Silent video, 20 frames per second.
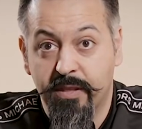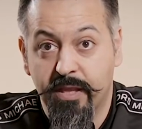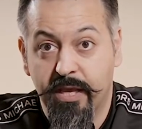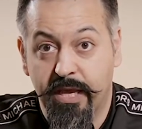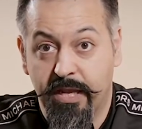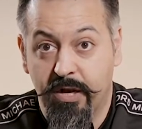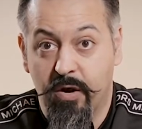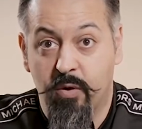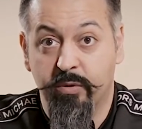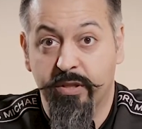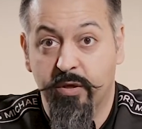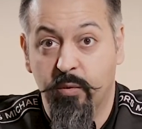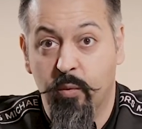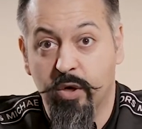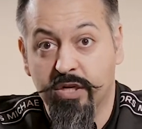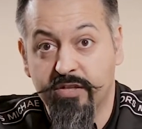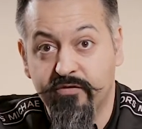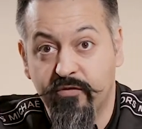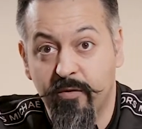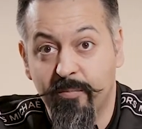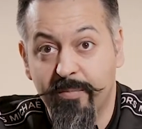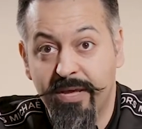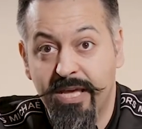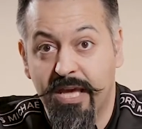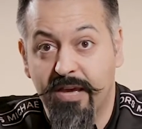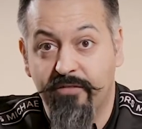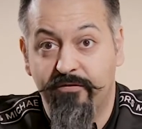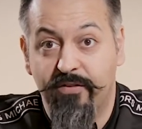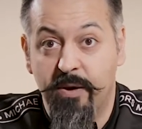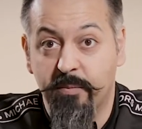it only works for me
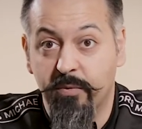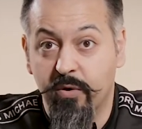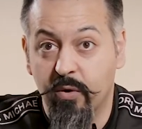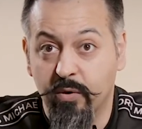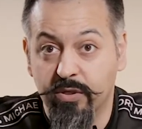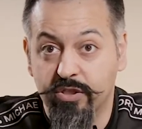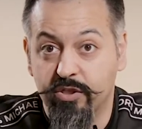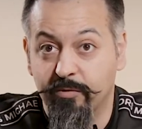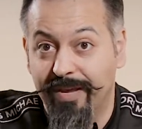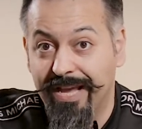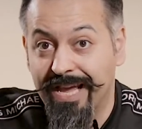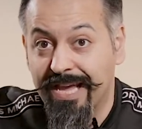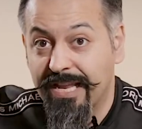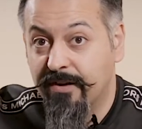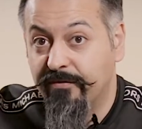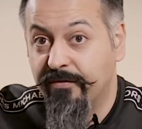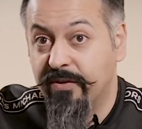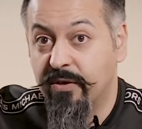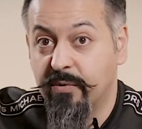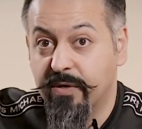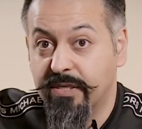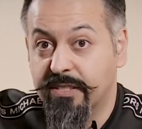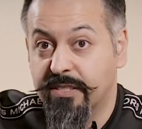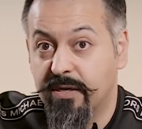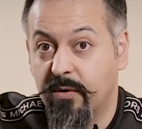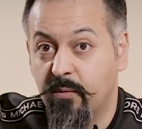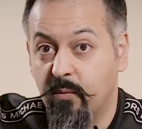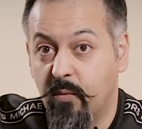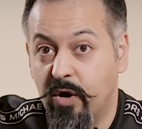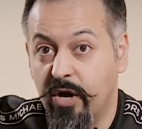if I'm going to be interviewing
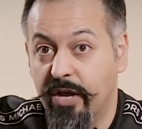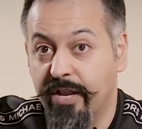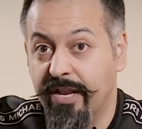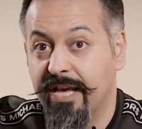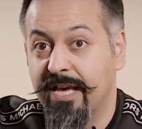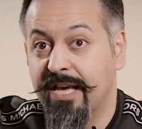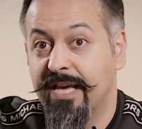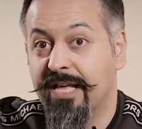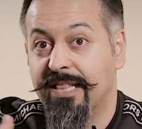someone.